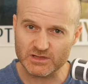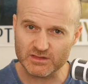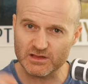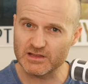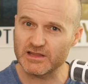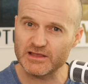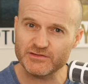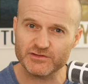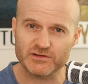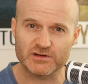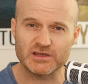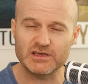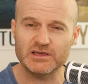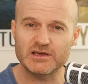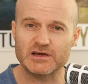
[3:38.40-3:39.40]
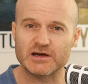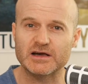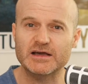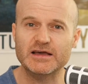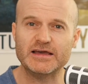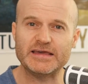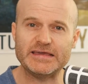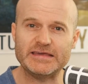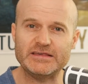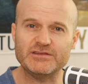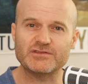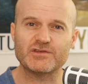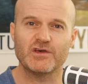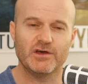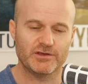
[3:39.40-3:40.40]
the lesson here
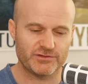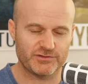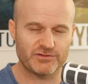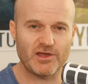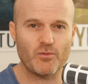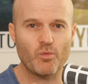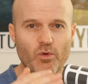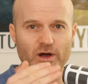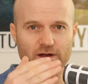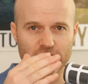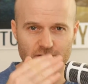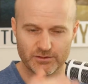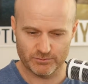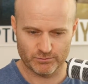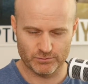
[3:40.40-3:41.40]
is step one,